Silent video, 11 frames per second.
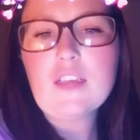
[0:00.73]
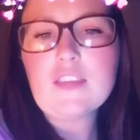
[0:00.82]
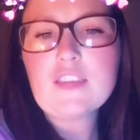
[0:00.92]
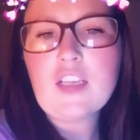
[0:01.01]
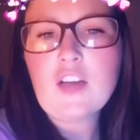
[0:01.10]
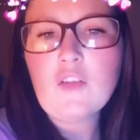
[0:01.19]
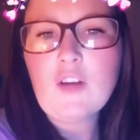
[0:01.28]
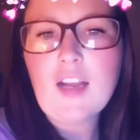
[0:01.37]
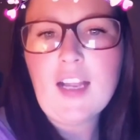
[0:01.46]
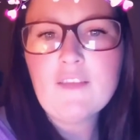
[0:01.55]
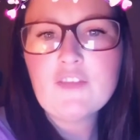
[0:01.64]
So
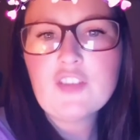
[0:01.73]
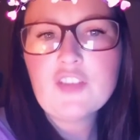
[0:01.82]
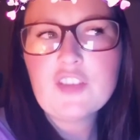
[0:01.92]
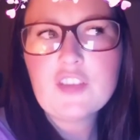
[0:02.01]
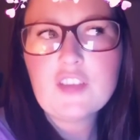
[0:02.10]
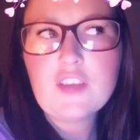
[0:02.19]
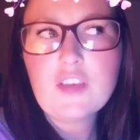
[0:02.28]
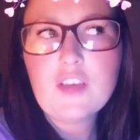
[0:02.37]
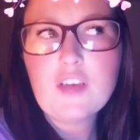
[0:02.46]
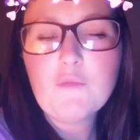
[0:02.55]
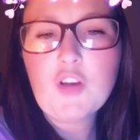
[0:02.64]
I've just
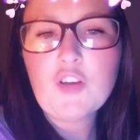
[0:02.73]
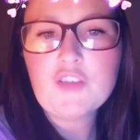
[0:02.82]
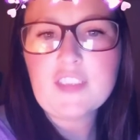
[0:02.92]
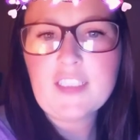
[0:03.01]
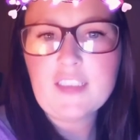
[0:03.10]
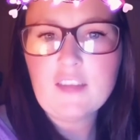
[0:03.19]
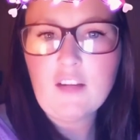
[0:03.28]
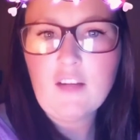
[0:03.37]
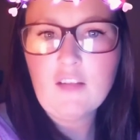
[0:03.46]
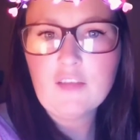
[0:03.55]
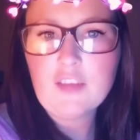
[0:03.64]
posted
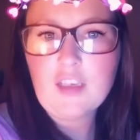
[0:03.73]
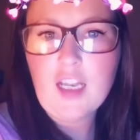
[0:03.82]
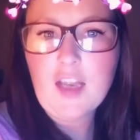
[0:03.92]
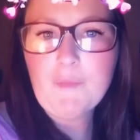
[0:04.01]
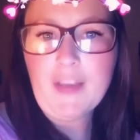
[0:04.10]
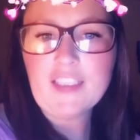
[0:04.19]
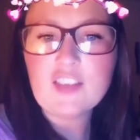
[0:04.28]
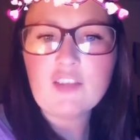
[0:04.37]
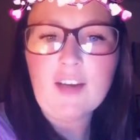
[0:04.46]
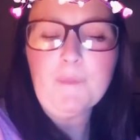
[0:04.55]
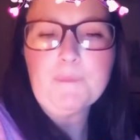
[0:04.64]
on
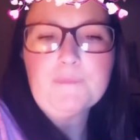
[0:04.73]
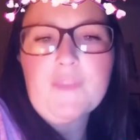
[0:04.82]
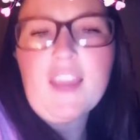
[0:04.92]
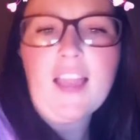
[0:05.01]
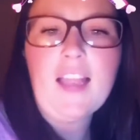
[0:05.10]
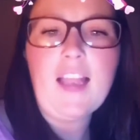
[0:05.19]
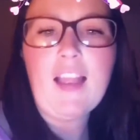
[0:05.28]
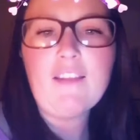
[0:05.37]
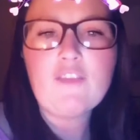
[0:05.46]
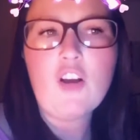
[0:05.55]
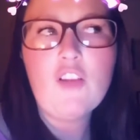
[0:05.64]
Instagram that
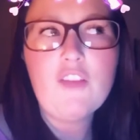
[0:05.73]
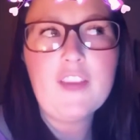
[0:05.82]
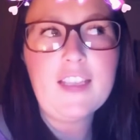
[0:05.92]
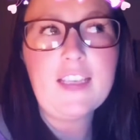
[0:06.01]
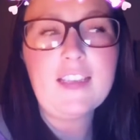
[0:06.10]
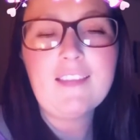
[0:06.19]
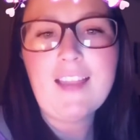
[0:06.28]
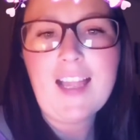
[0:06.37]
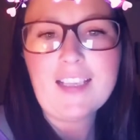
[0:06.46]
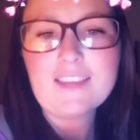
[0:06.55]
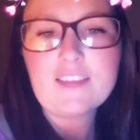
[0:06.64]
I've got the
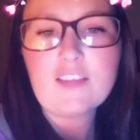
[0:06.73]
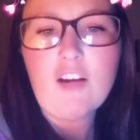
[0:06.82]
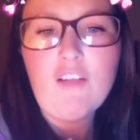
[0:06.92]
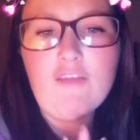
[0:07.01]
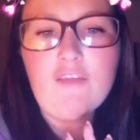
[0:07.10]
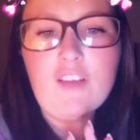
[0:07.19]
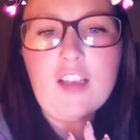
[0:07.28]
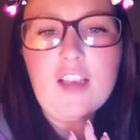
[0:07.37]
last of